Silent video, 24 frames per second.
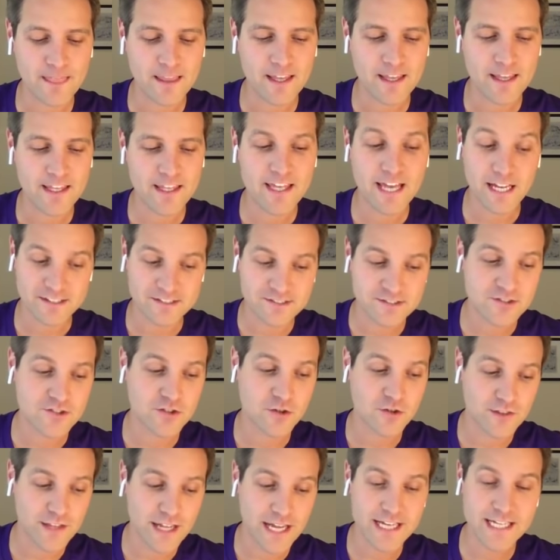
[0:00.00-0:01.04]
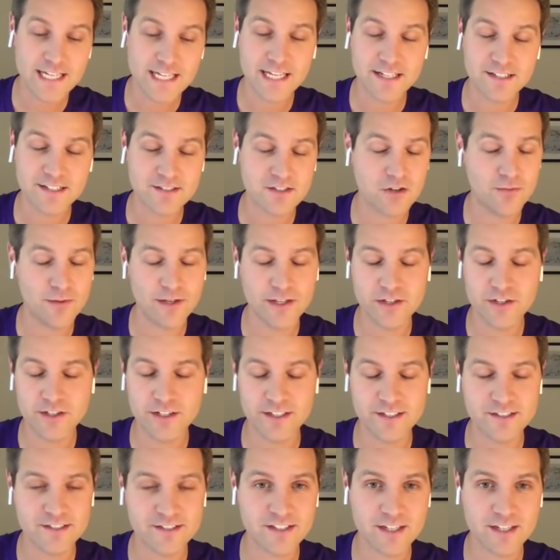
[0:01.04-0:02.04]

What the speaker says: yes, so in that case, oh my goodness,